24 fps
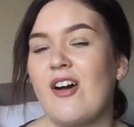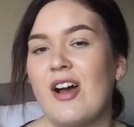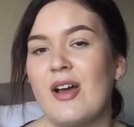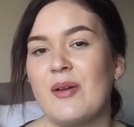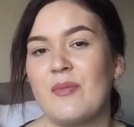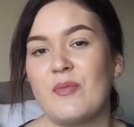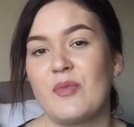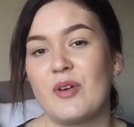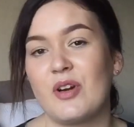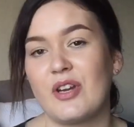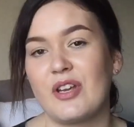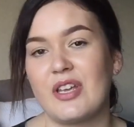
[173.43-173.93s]

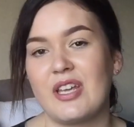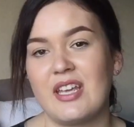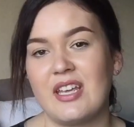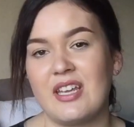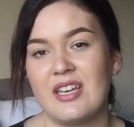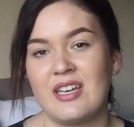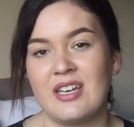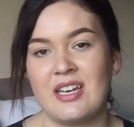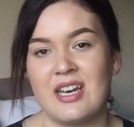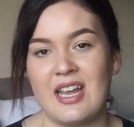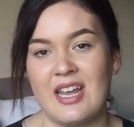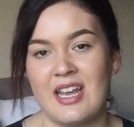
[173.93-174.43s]
I'm
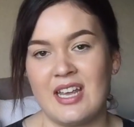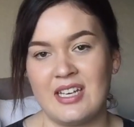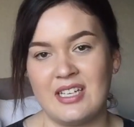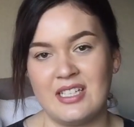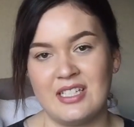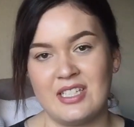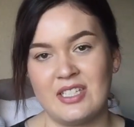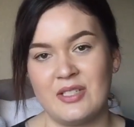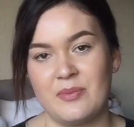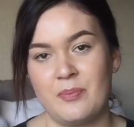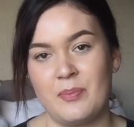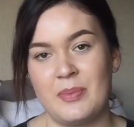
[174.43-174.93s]
working
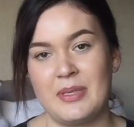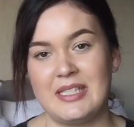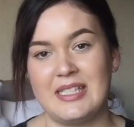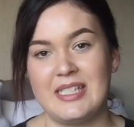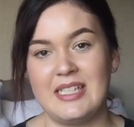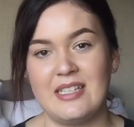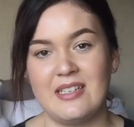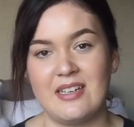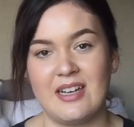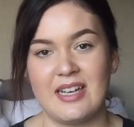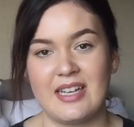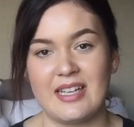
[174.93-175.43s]
and
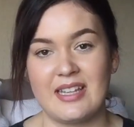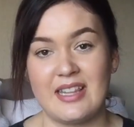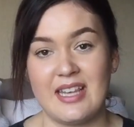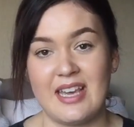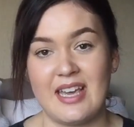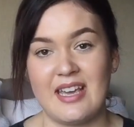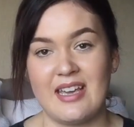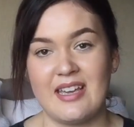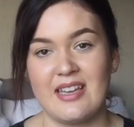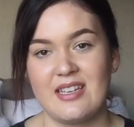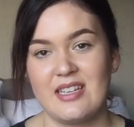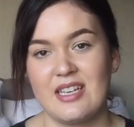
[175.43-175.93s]
busy like
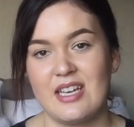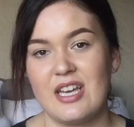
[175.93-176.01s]
that.